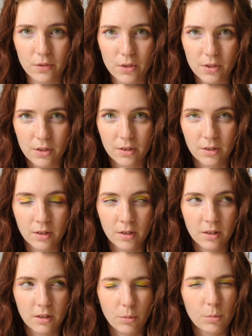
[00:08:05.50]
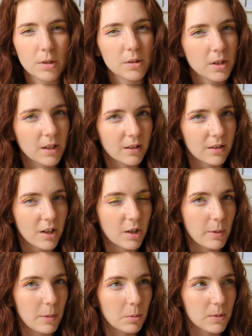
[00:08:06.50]
of you watching other
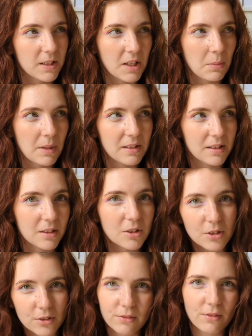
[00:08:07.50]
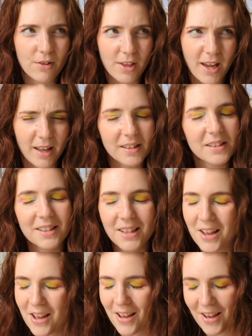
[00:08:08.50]
people who sent a message thanks
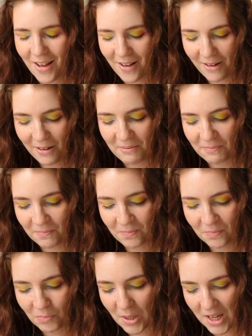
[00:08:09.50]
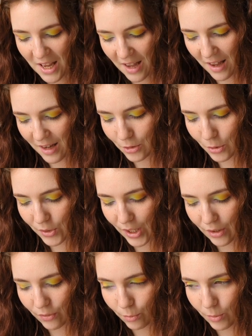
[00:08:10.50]
um, but yeah, I do
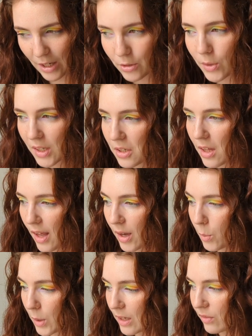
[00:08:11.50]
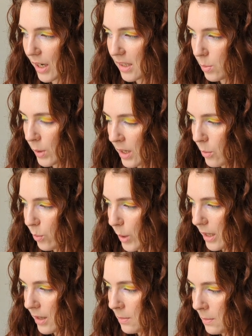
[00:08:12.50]
like, I do actually like wearing reds. When I
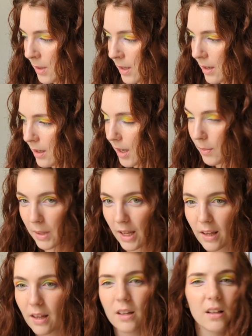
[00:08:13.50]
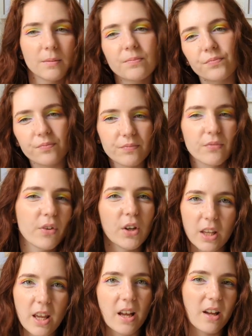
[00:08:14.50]
wear them, I'm like,
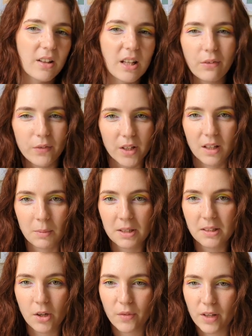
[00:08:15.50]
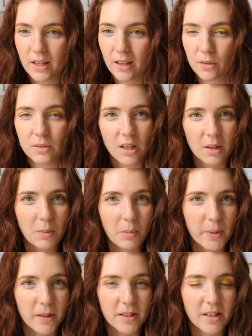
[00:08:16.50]
fuck yeah, like feeling myself. I think I also had my
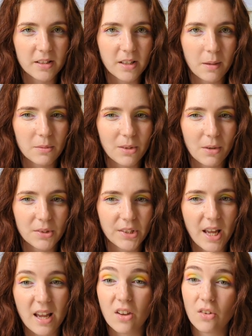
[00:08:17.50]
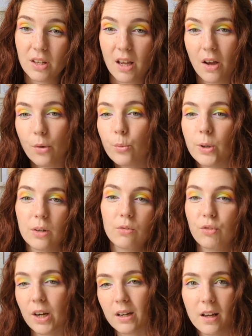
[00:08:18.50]
period at the time, so I was like, oh yeah, I'll wear
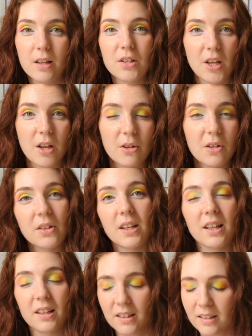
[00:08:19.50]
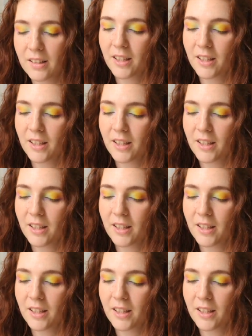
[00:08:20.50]
a red eyeshadow, like